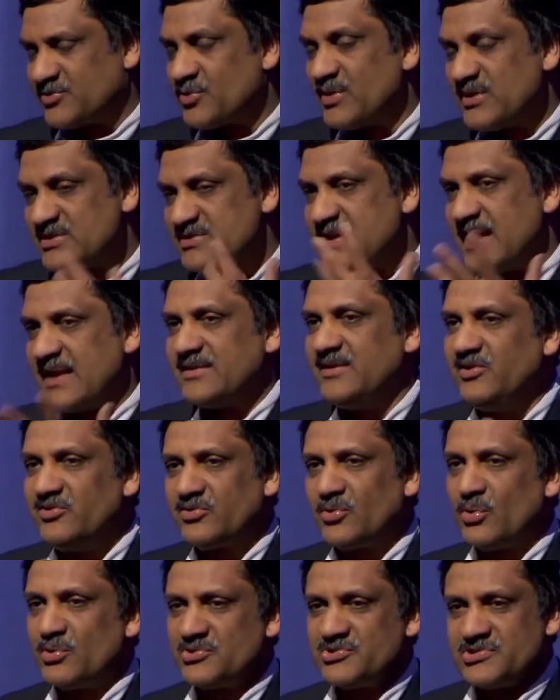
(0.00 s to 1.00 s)
students take these
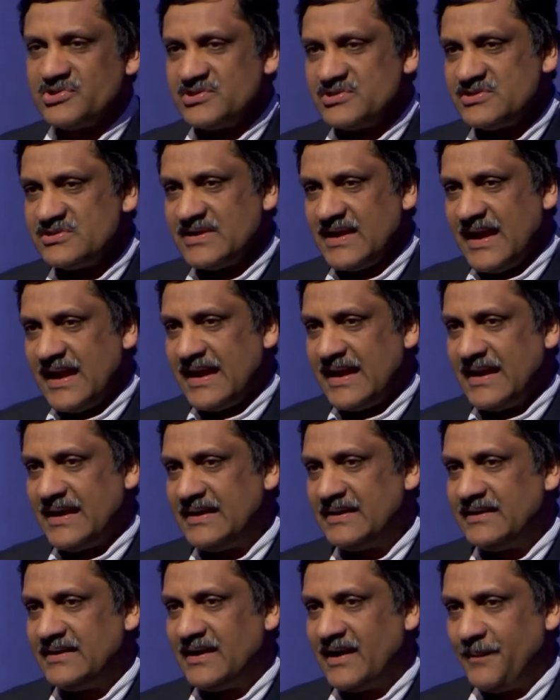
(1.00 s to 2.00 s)
courses,
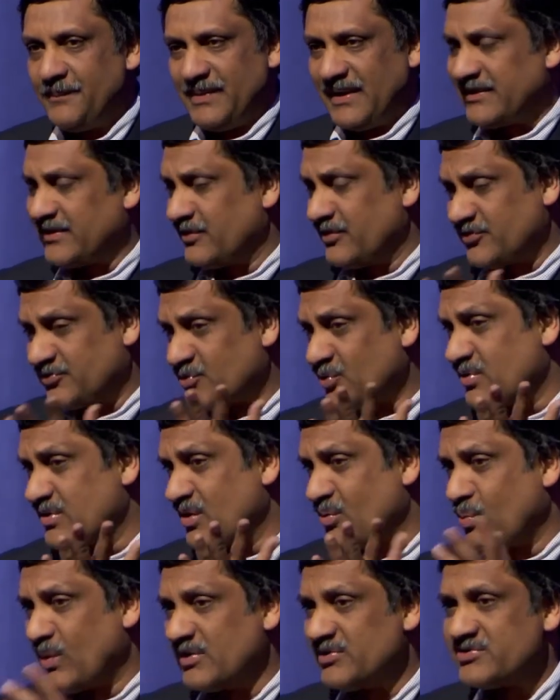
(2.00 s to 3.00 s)
and I'll tell you the story
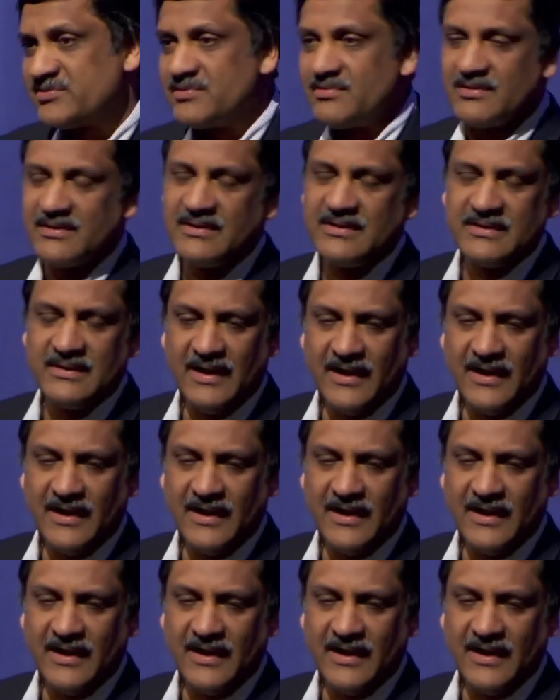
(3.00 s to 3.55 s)
of one student.